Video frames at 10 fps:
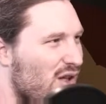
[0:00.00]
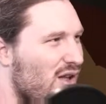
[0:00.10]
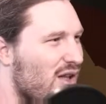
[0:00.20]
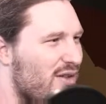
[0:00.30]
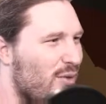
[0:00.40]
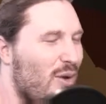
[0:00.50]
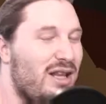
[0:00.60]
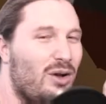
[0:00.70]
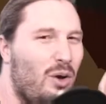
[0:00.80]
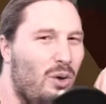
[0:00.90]
the way
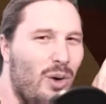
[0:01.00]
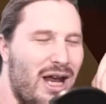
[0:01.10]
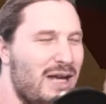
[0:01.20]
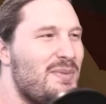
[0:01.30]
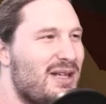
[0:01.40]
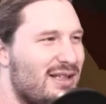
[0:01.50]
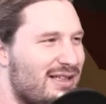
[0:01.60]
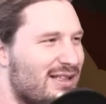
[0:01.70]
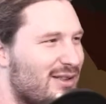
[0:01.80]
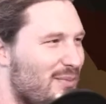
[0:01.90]
the whole aiming
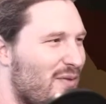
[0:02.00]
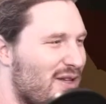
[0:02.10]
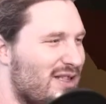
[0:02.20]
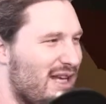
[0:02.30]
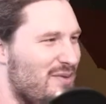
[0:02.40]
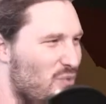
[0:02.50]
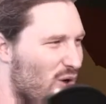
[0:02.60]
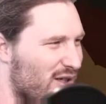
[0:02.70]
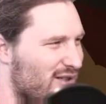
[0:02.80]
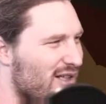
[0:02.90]
system of this game
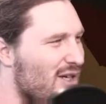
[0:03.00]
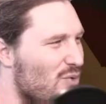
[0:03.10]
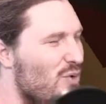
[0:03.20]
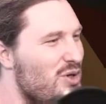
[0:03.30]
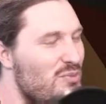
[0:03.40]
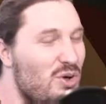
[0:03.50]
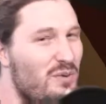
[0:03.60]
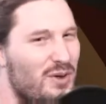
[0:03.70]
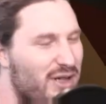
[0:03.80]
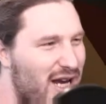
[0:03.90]
works. When you move
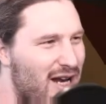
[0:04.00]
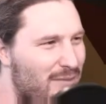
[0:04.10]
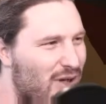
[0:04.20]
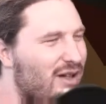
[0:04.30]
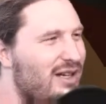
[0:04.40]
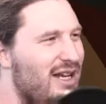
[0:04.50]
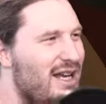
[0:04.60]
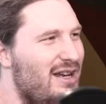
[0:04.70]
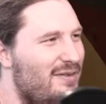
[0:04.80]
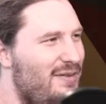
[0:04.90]
your camera,
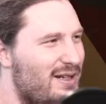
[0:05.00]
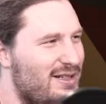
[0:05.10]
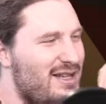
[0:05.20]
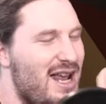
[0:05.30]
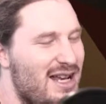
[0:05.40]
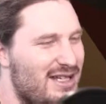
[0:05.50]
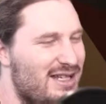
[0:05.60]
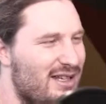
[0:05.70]
it affixes